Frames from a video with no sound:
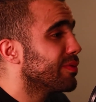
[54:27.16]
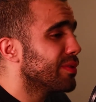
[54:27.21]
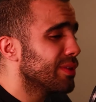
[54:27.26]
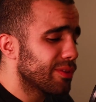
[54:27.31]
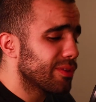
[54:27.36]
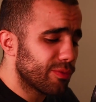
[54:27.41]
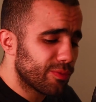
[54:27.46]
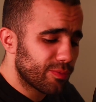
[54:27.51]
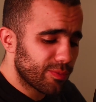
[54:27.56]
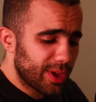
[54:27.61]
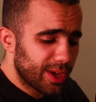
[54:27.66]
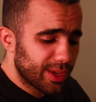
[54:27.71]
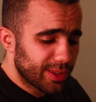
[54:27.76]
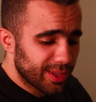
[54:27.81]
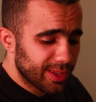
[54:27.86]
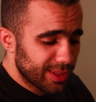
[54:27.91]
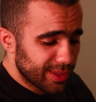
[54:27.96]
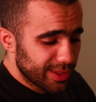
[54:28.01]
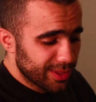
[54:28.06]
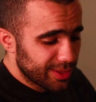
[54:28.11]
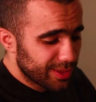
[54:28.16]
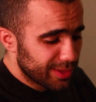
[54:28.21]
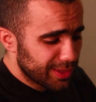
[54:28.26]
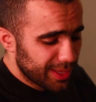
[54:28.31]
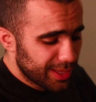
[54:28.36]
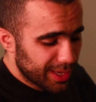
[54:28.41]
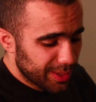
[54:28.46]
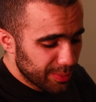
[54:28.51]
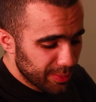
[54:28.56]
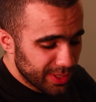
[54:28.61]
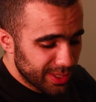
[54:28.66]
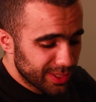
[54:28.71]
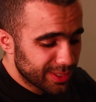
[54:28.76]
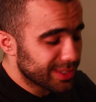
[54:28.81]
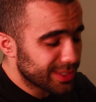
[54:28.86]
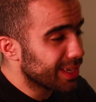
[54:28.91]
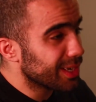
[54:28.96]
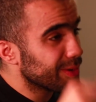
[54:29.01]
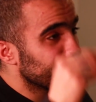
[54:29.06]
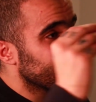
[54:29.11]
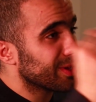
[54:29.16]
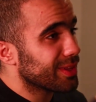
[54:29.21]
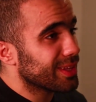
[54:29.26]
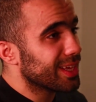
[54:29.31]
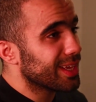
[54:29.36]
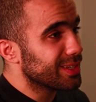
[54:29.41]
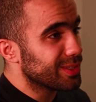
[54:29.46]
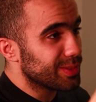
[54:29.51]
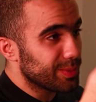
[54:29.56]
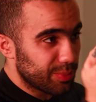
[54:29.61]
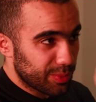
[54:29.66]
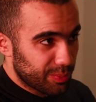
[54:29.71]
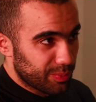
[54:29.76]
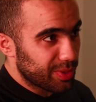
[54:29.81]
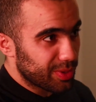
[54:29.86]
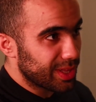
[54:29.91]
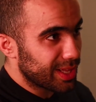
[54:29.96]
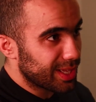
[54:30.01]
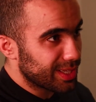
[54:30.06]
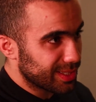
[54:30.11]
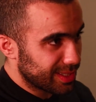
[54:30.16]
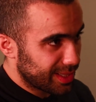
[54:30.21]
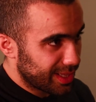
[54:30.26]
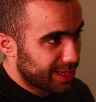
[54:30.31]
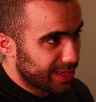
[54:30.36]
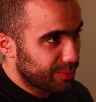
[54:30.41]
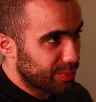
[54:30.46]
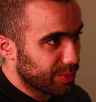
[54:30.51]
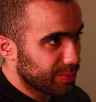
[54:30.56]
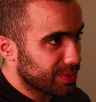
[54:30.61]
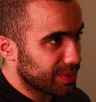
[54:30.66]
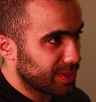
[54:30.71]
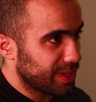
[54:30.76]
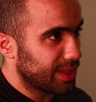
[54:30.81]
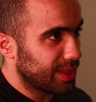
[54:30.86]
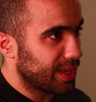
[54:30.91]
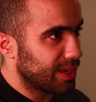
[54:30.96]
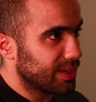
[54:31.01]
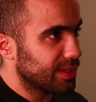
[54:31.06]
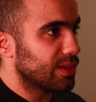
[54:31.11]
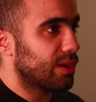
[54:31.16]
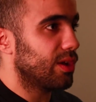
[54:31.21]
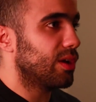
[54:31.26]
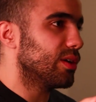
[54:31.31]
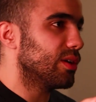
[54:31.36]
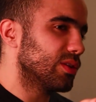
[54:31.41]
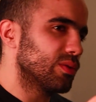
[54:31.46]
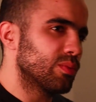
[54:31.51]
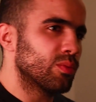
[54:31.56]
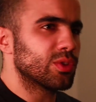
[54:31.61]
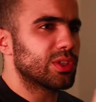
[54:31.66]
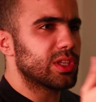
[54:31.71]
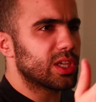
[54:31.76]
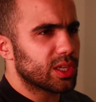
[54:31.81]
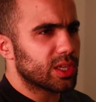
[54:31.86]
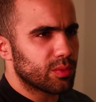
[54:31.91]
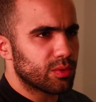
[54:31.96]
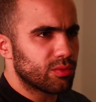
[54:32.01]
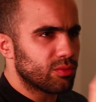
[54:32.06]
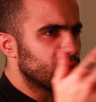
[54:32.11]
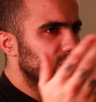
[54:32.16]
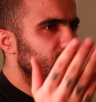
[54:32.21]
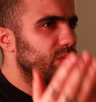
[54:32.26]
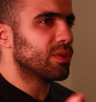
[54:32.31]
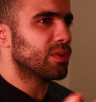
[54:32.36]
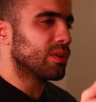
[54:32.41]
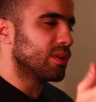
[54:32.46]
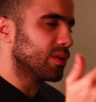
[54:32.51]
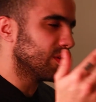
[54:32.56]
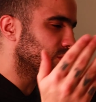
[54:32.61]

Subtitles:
even the fact that, like, me, it's not about that. You see, people, a lot of people say that. It's most likely been rewritten